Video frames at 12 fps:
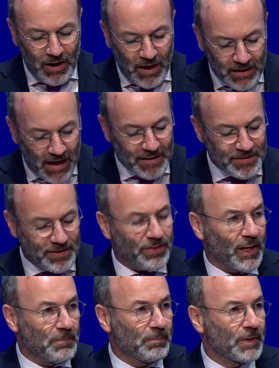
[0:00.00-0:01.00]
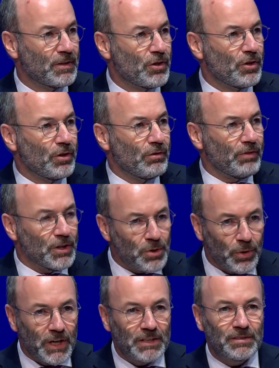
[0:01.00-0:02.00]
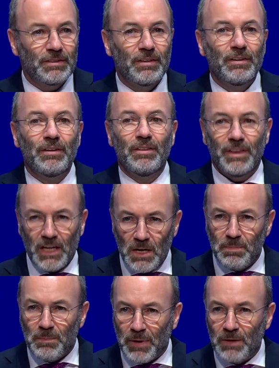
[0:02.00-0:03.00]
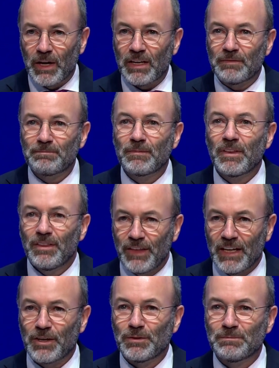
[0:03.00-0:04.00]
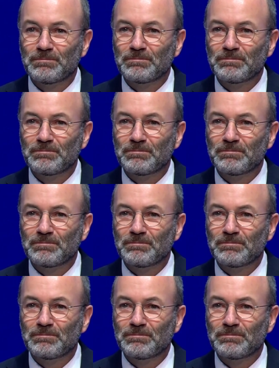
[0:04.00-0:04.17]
against them. We do it the EPP way. Thank you.